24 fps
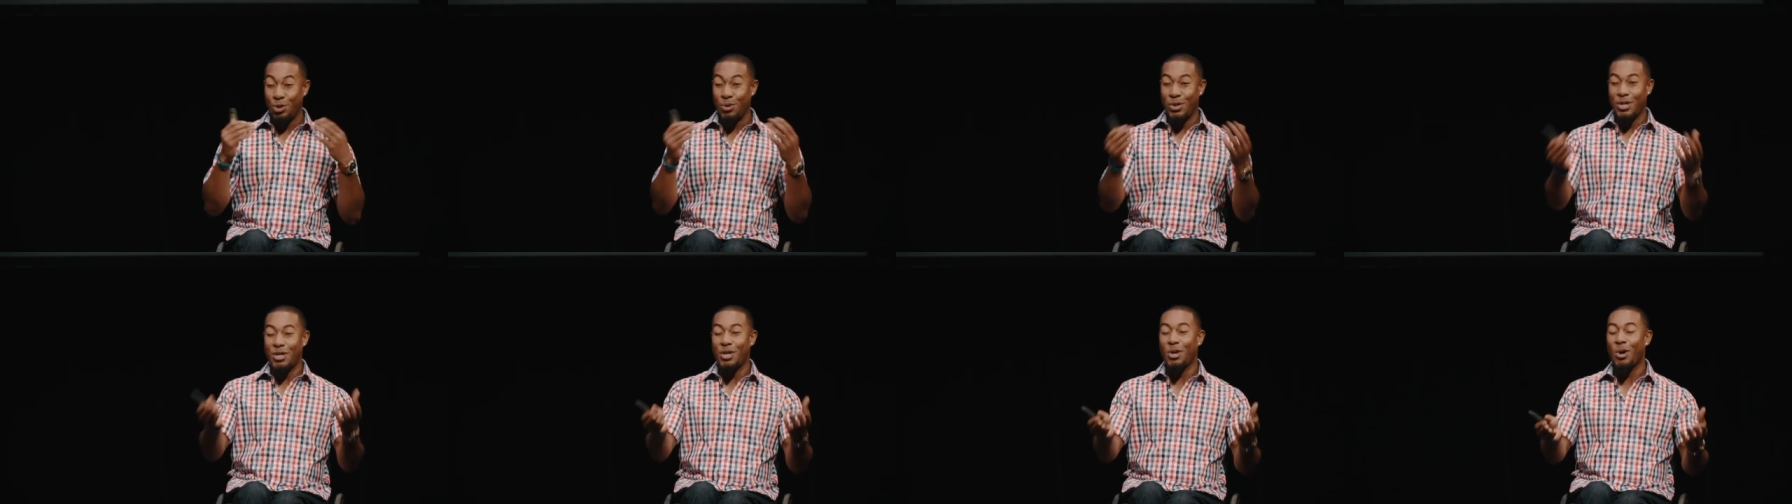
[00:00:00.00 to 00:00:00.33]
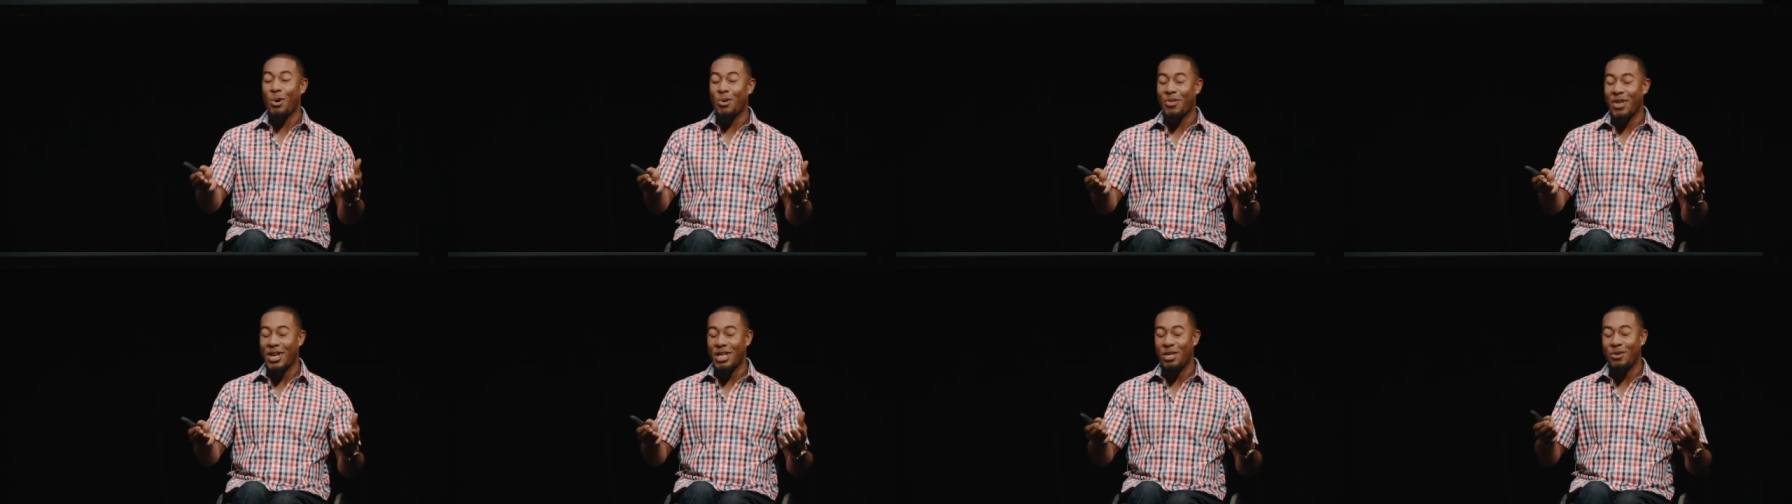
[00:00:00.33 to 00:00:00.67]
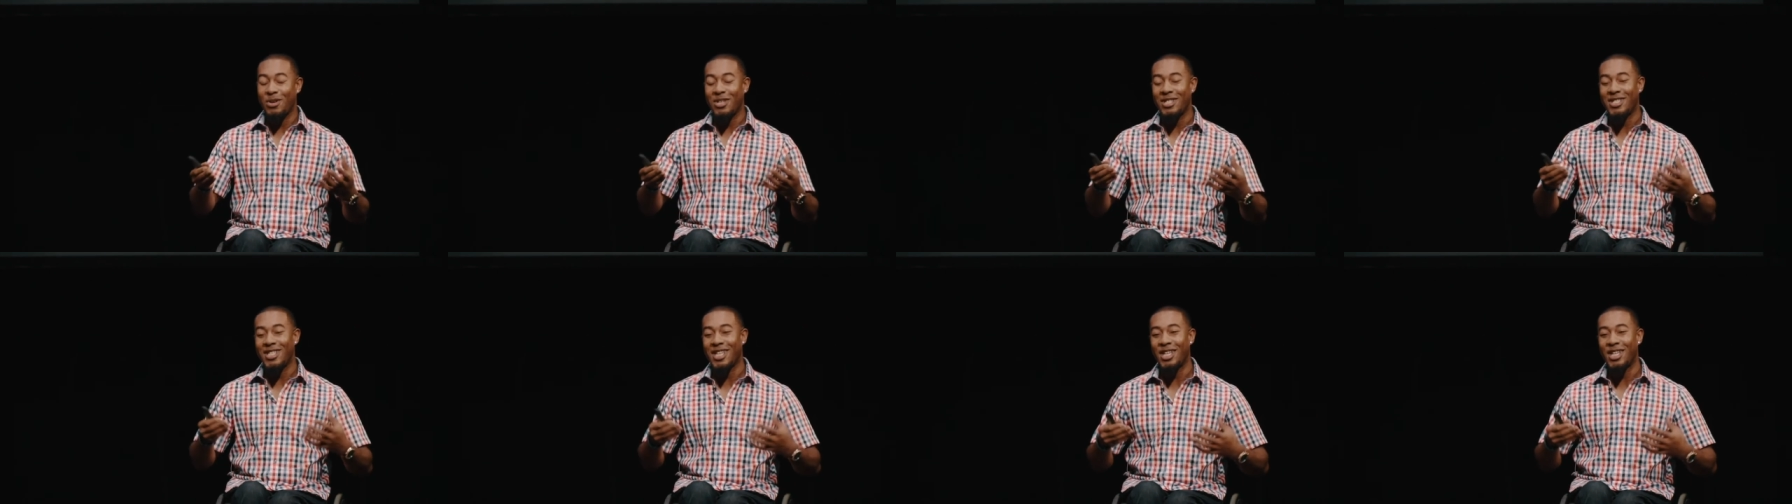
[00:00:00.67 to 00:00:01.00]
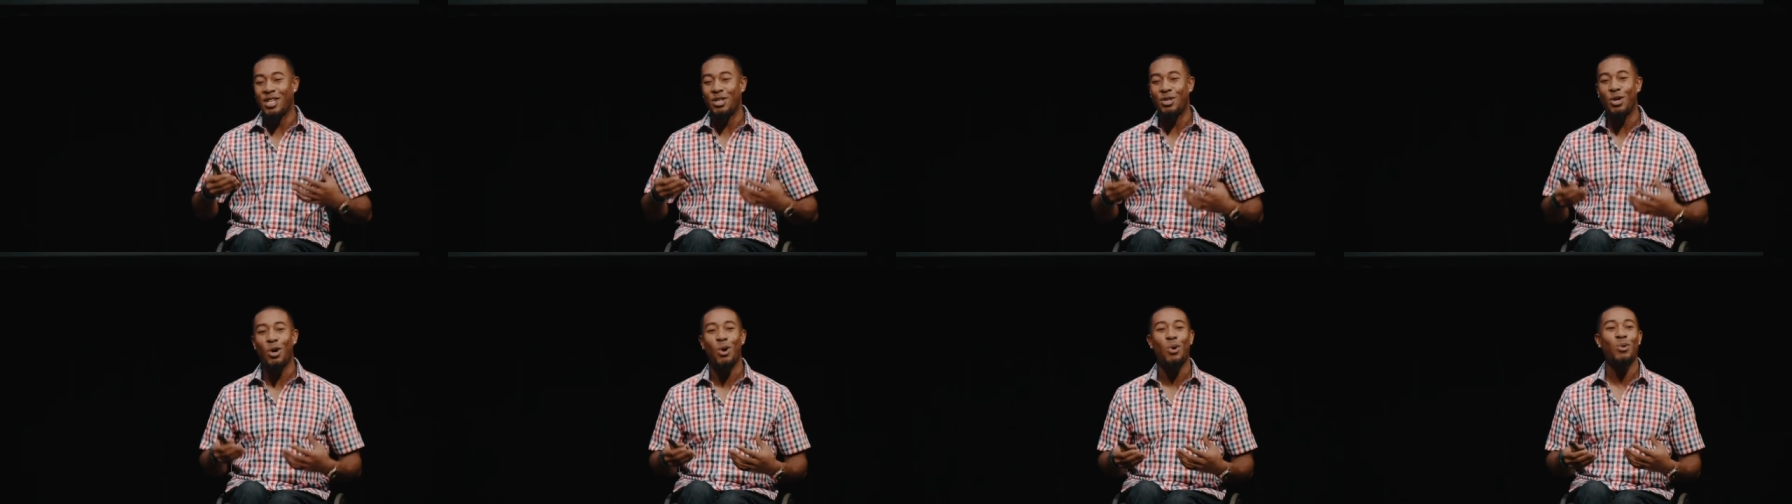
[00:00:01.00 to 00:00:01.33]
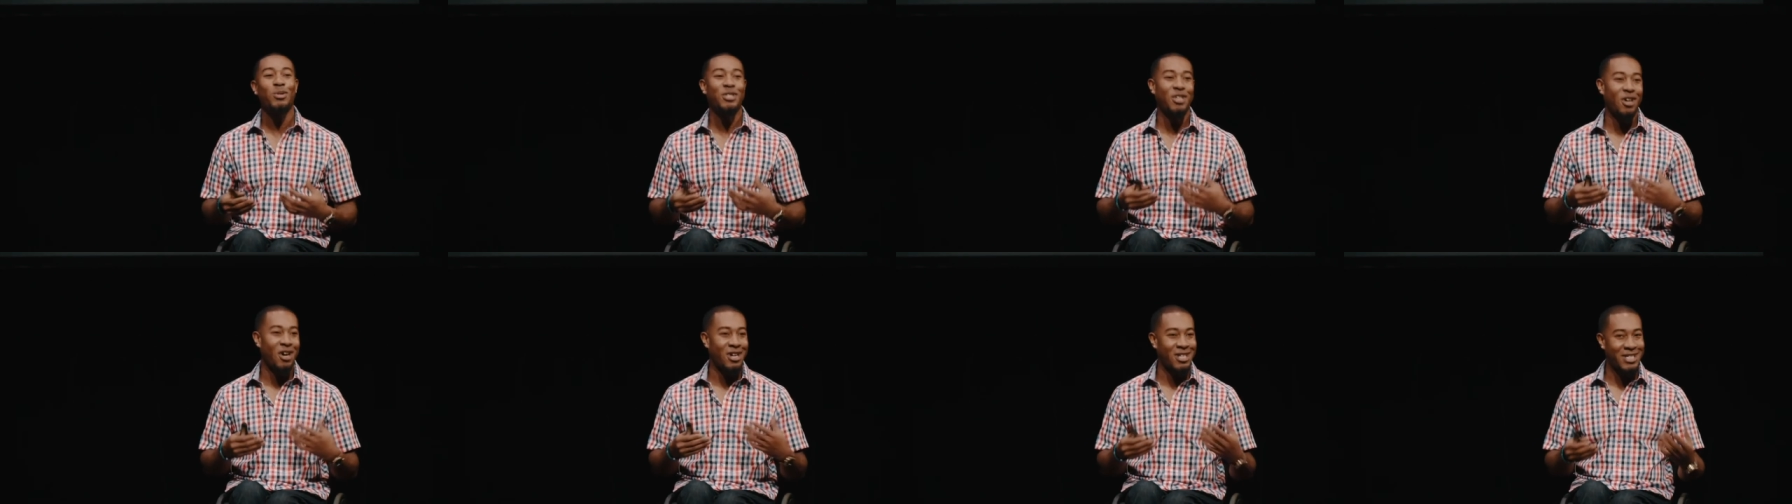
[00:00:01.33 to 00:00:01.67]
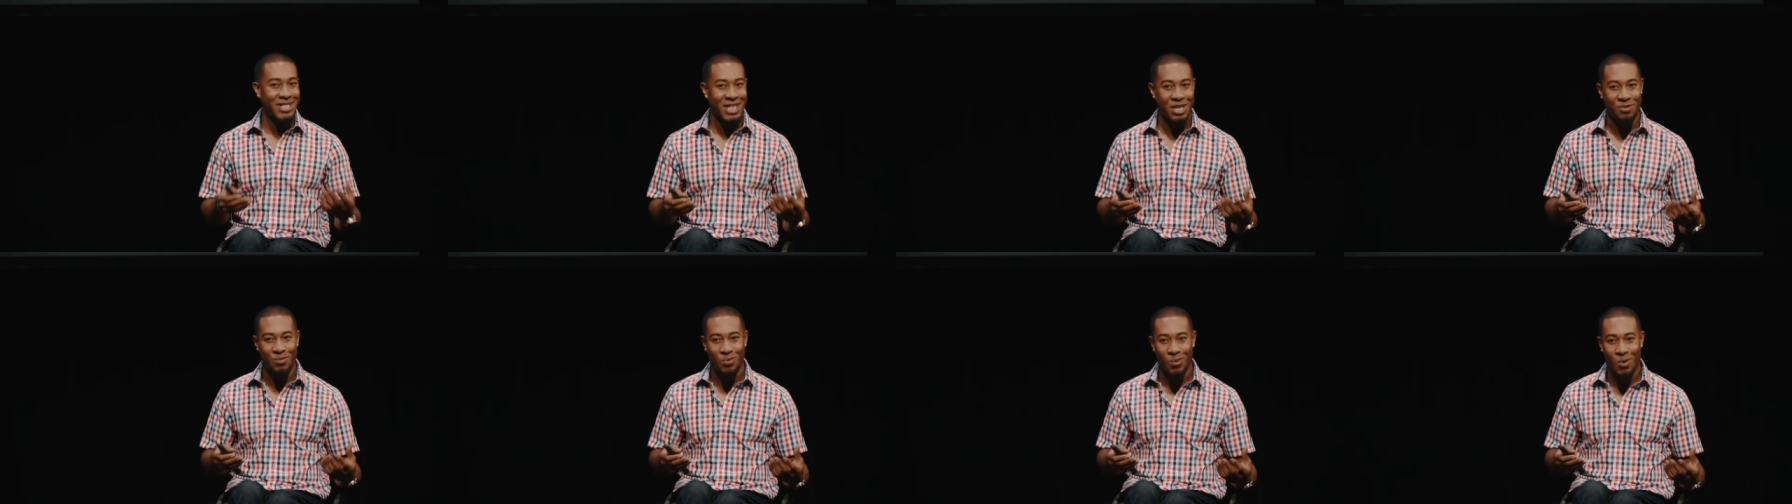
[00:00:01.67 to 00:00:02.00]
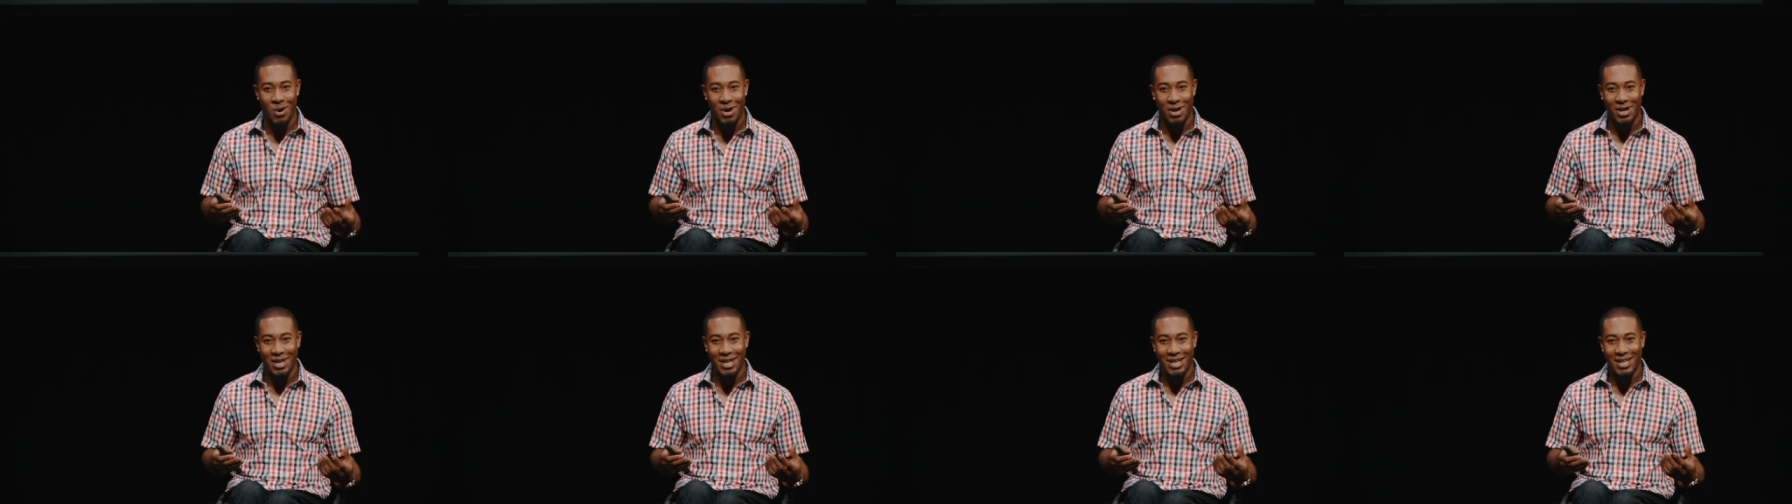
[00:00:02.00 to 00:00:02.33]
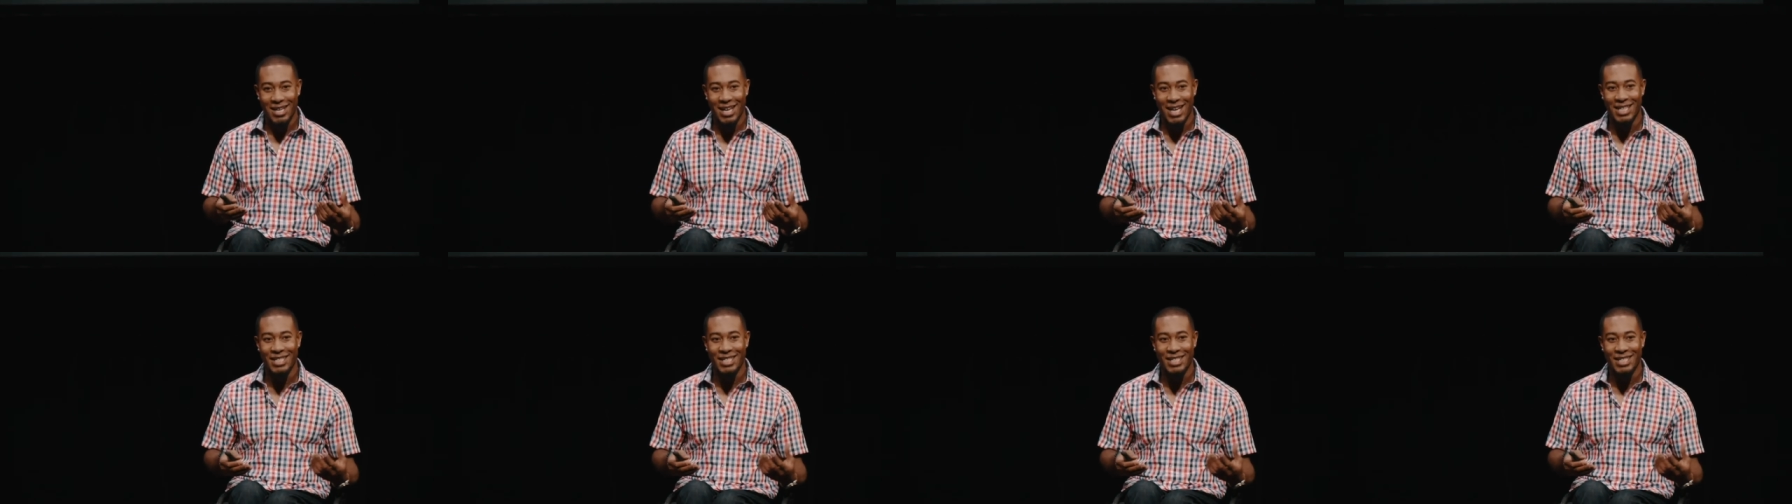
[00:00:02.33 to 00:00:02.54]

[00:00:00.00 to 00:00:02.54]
you to know that you can say no to unsafe work